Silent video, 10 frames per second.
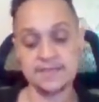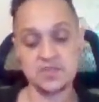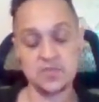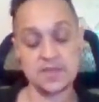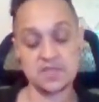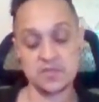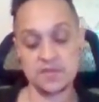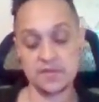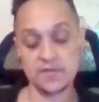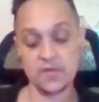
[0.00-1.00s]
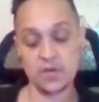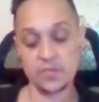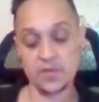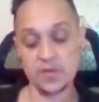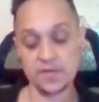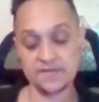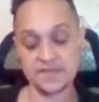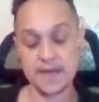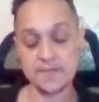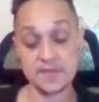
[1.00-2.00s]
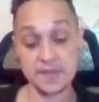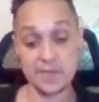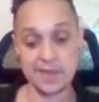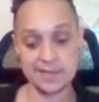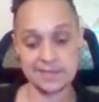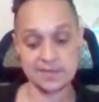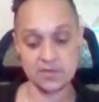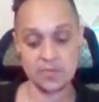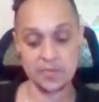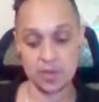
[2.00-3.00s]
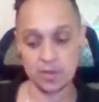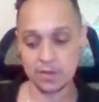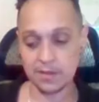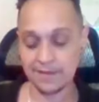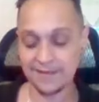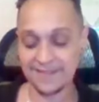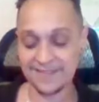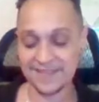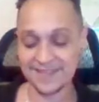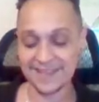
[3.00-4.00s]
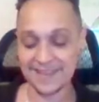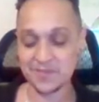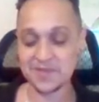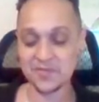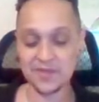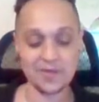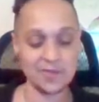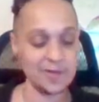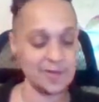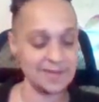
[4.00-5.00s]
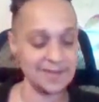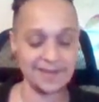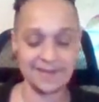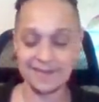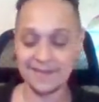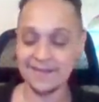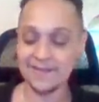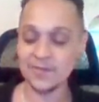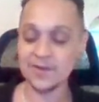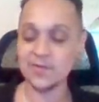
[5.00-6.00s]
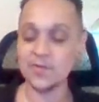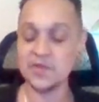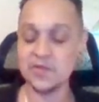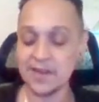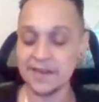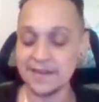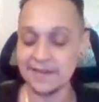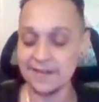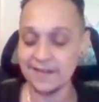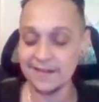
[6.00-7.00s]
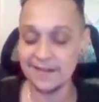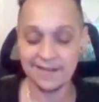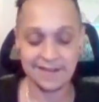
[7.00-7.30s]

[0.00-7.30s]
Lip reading: situation with you for a period of time that they might consider a pickle. And they're like, give me the Rickroll, you know? Rickroll me right here.